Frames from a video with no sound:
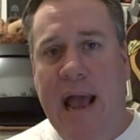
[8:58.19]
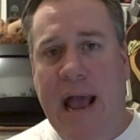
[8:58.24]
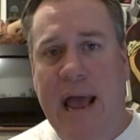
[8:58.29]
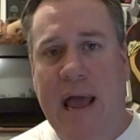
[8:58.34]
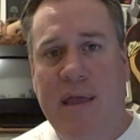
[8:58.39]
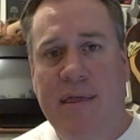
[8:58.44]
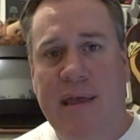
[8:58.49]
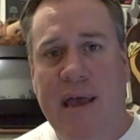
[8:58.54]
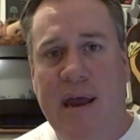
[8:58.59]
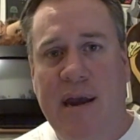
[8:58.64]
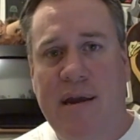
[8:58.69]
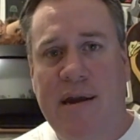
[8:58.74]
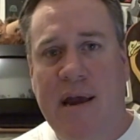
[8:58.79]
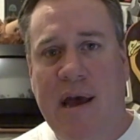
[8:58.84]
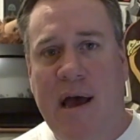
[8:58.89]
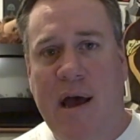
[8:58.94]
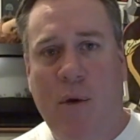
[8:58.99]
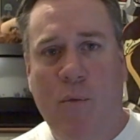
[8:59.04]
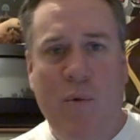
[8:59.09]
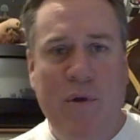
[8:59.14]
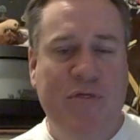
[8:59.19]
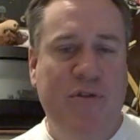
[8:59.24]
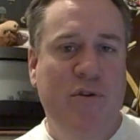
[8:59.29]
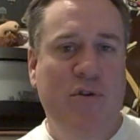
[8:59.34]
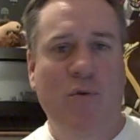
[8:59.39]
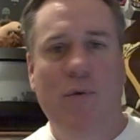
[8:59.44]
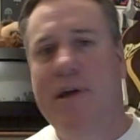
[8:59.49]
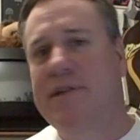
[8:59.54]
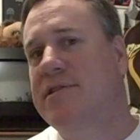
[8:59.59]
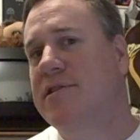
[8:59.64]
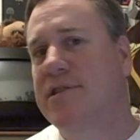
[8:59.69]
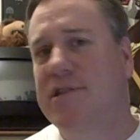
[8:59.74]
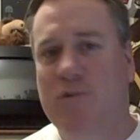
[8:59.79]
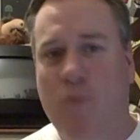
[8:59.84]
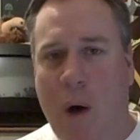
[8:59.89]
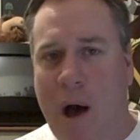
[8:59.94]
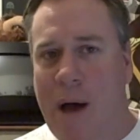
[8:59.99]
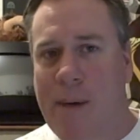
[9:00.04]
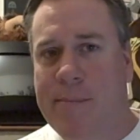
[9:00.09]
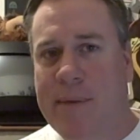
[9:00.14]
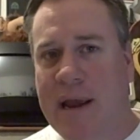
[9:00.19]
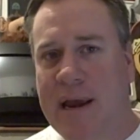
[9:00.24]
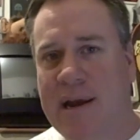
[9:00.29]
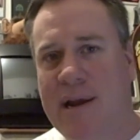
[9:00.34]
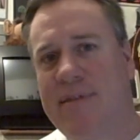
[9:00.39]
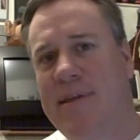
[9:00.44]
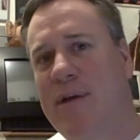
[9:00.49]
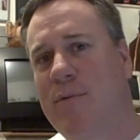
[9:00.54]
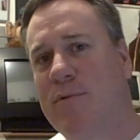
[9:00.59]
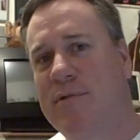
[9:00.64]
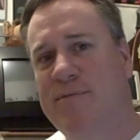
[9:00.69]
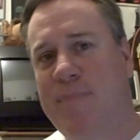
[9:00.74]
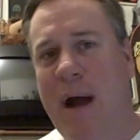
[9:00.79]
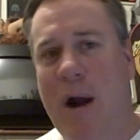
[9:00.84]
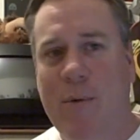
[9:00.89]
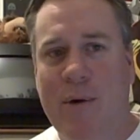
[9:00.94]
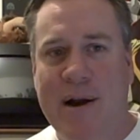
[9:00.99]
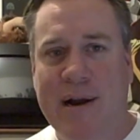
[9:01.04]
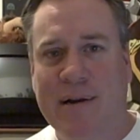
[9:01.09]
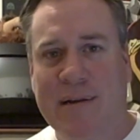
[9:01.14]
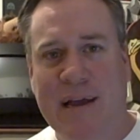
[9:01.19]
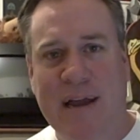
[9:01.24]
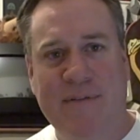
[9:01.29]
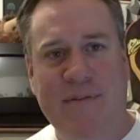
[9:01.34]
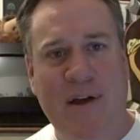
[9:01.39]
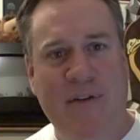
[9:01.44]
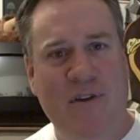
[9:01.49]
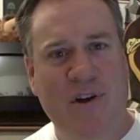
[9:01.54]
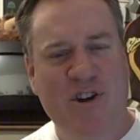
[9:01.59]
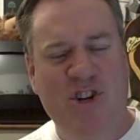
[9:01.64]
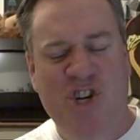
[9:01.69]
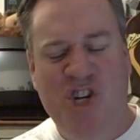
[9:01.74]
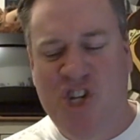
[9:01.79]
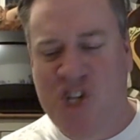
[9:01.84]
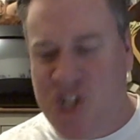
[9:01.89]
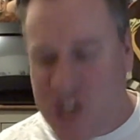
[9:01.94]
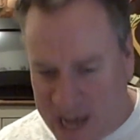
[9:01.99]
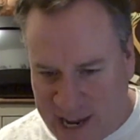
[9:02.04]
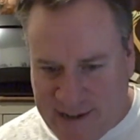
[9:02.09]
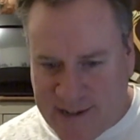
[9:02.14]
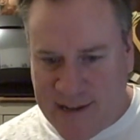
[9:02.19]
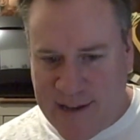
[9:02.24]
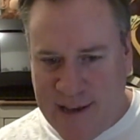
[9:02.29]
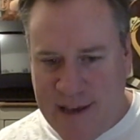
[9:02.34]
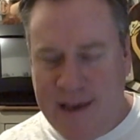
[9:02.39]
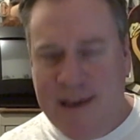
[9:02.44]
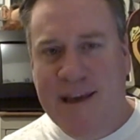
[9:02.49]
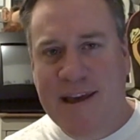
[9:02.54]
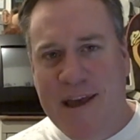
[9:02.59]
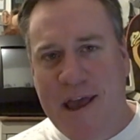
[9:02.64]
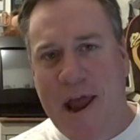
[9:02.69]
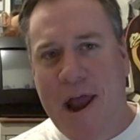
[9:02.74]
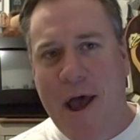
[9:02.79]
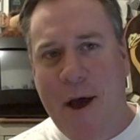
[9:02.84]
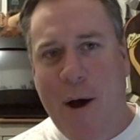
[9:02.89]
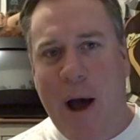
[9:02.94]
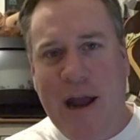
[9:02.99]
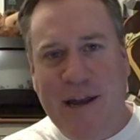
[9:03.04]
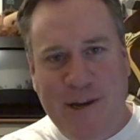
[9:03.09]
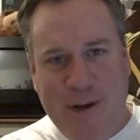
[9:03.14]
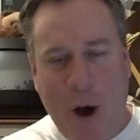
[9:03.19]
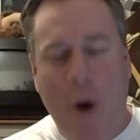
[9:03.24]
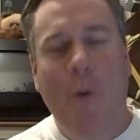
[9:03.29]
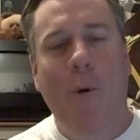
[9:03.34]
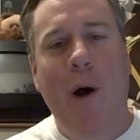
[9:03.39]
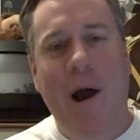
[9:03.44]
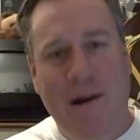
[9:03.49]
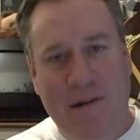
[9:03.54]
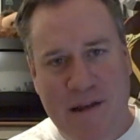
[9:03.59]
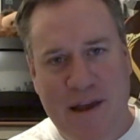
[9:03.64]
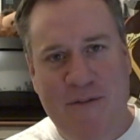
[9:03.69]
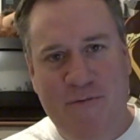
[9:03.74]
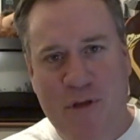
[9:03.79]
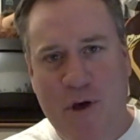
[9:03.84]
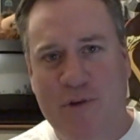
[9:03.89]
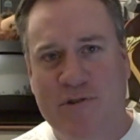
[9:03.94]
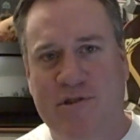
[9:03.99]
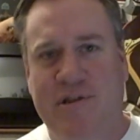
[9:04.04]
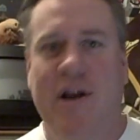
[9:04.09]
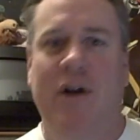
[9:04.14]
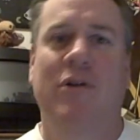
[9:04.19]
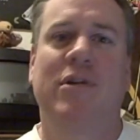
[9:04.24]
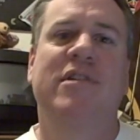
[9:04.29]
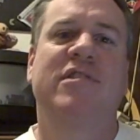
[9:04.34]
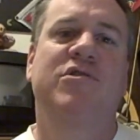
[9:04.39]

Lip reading: And then went through the rest of the swap meet, and then was about ready to leave, and I thought, shit, you know, I don't want to leave those there.